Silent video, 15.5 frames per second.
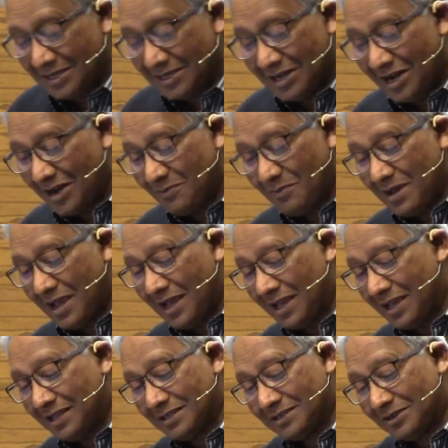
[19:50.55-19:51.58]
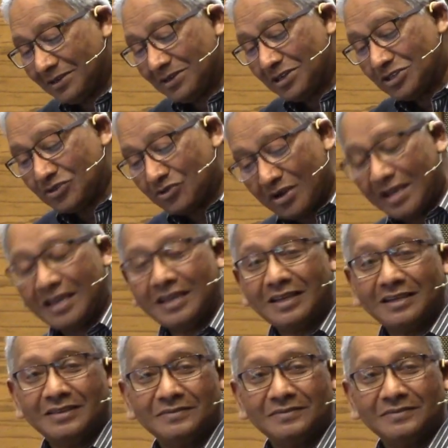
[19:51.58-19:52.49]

young man on a train